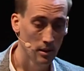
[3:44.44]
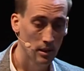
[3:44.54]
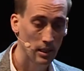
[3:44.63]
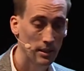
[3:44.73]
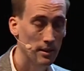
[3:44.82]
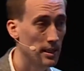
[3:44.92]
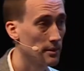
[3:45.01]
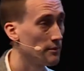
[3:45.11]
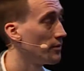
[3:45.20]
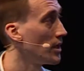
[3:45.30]
And then
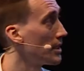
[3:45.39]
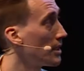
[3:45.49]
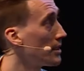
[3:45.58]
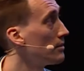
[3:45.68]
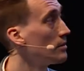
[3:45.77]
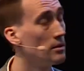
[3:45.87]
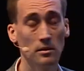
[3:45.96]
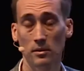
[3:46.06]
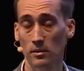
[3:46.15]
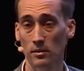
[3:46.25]
finally,
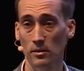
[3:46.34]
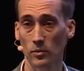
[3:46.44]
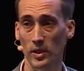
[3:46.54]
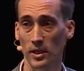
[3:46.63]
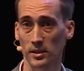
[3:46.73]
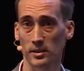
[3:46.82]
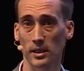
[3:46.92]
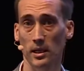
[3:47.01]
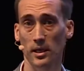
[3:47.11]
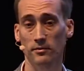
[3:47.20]
we're going to see
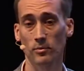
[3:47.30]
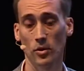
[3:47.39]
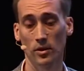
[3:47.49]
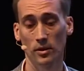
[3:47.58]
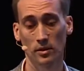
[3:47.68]
a lot of more